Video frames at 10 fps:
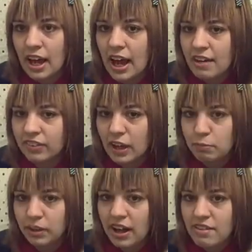I have a
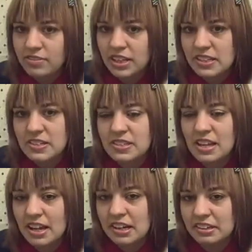lot more confidence
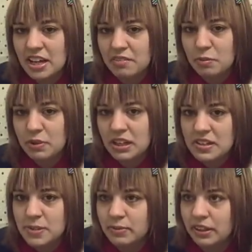and everybody
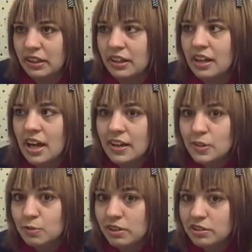is really
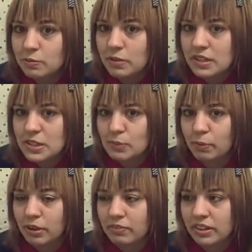sweet to me and
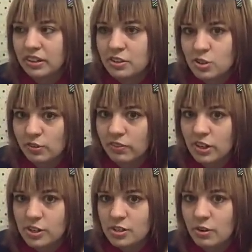supportive on here so
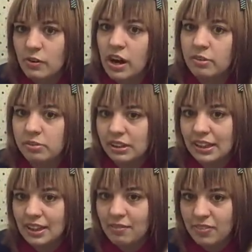far so I
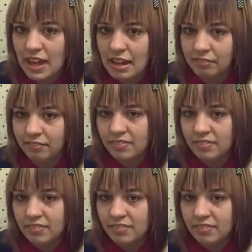really love that.